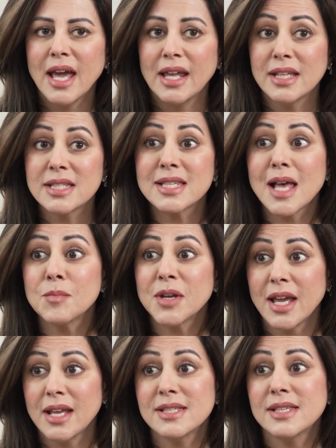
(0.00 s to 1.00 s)
and in some
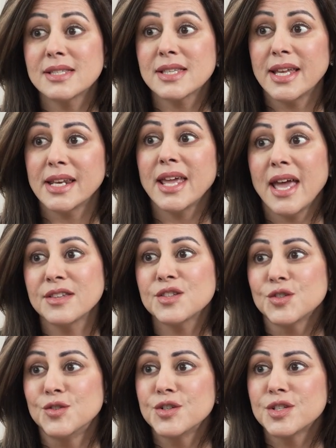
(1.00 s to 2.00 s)
cases, skin
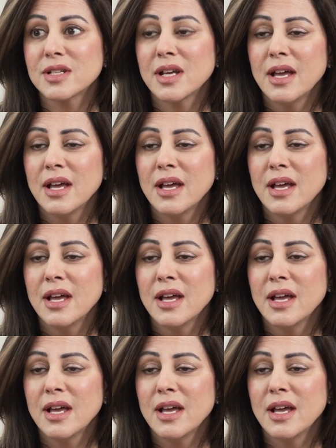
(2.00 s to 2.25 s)
cancers.